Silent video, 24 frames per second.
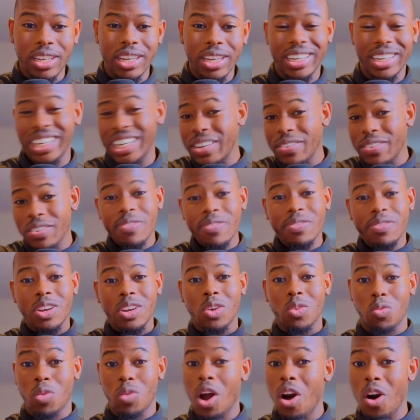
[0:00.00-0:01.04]
even if they're
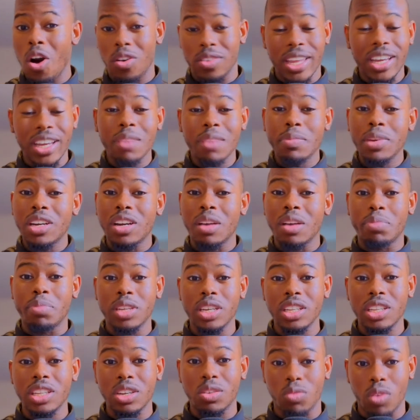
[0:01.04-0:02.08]
wrong, they could be
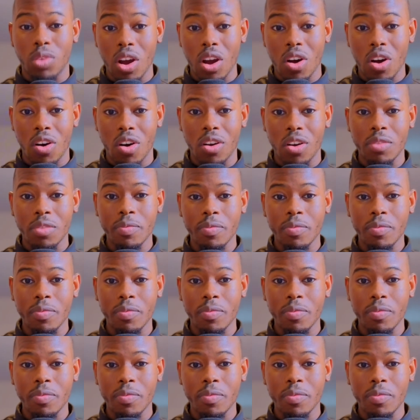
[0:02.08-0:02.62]
completely wrong.